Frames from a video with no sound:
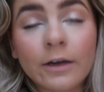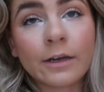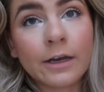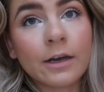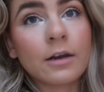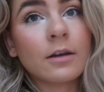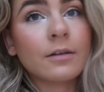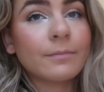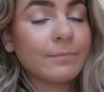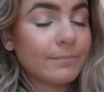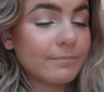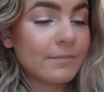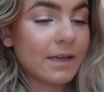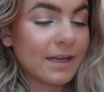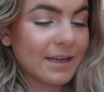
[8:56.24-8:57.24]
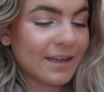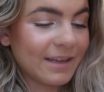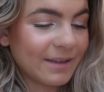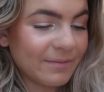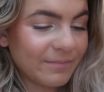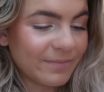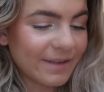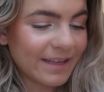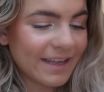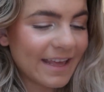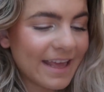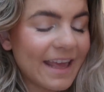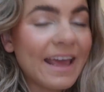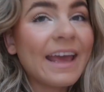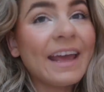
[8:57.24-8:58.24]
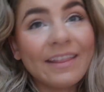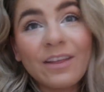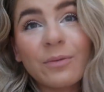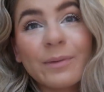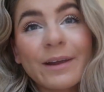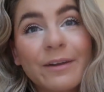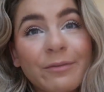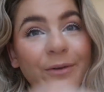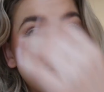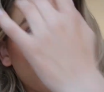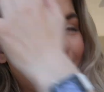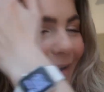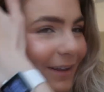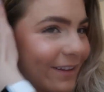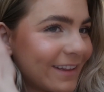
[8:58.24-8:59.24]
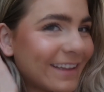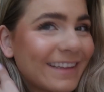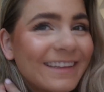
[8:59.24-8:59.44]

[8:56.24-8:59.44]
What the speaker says: are here, and they'll be here for a while.